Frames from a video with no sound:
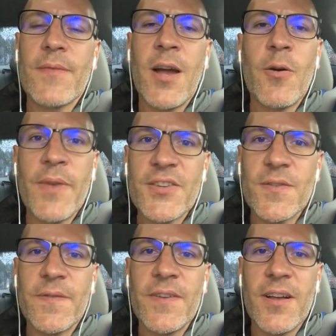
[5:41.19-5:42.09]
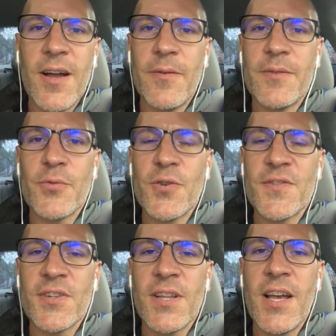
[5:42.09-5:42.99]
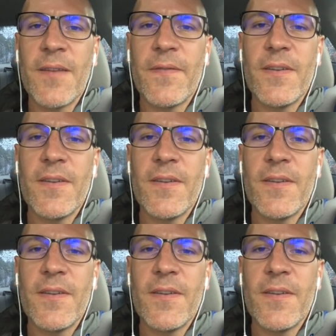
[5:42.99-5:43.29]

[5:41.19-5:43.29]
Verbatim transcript: it makes you feel, how it improves your life.